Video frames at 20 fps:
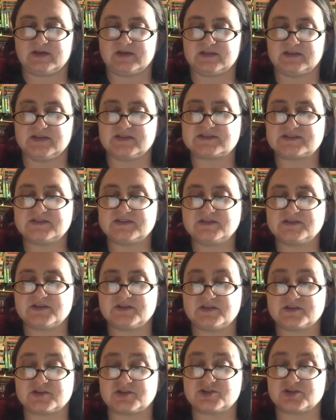Listen to
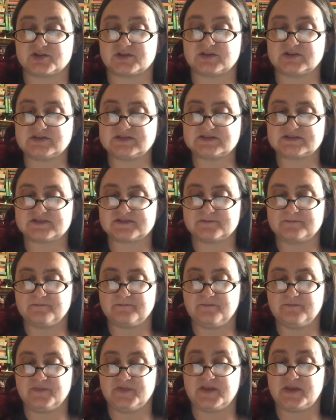the shouldn'ts,
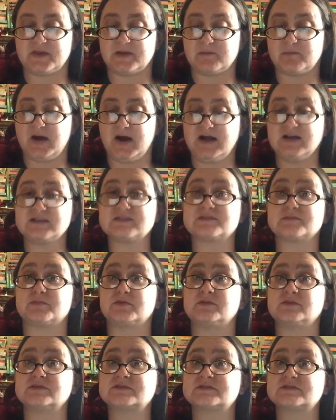the
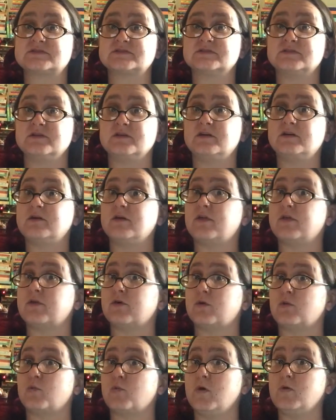impossibles,
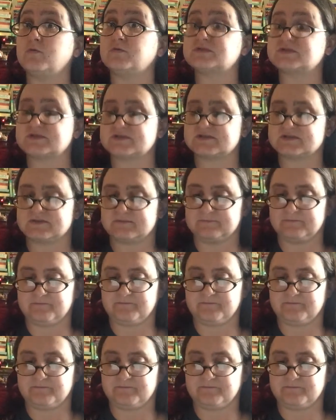the won'ts.